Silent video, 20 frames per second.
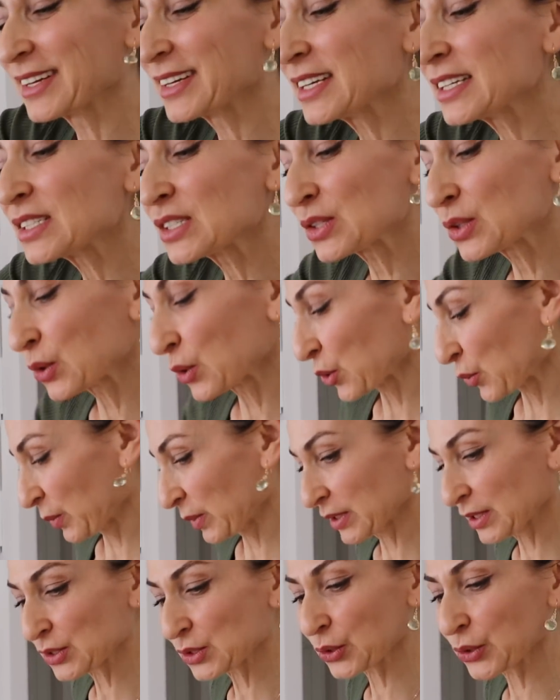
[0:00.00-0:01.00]
It's normal,
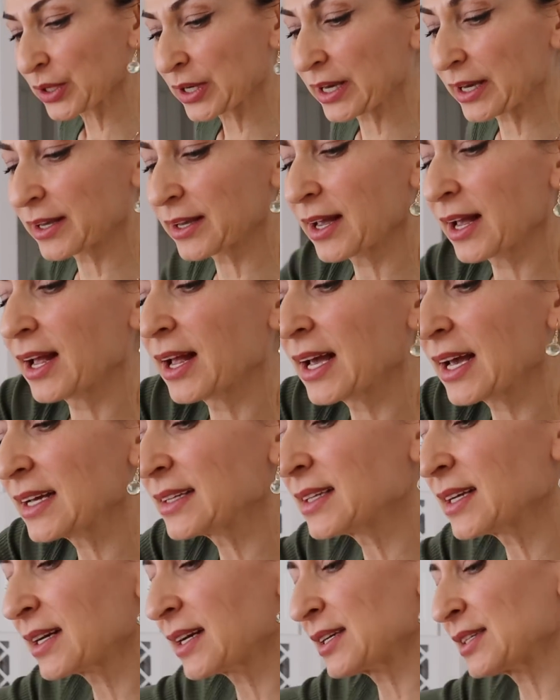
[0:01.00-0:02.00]
it's okay.
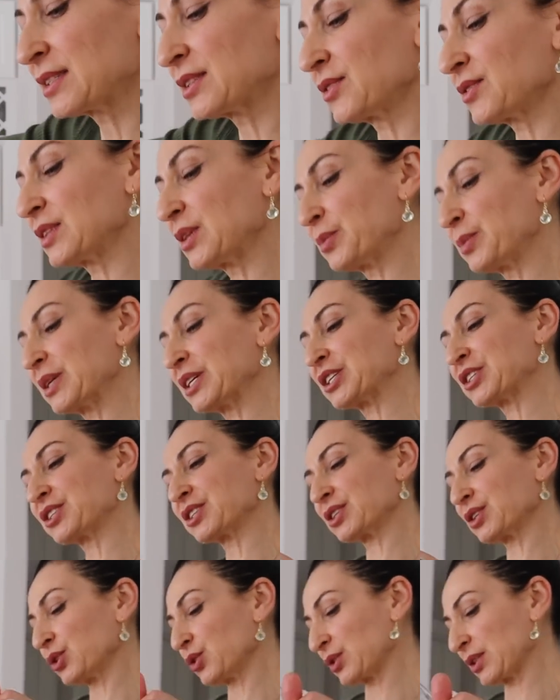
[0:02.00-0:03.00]
And the rest of the
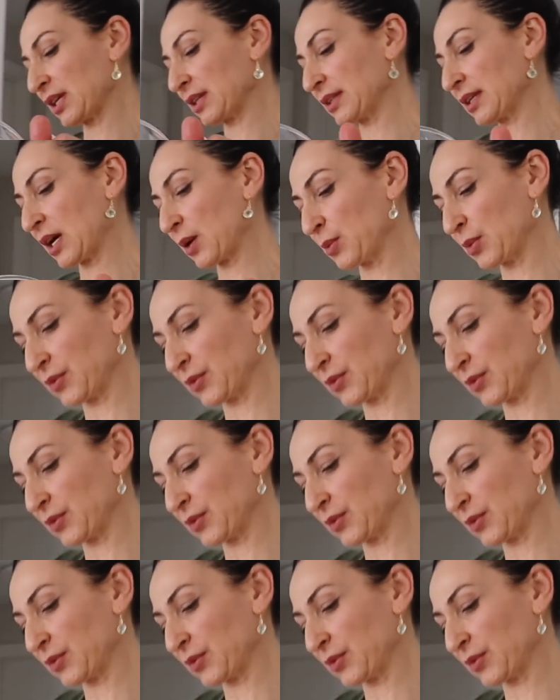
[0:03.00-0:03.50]
mixture goes on top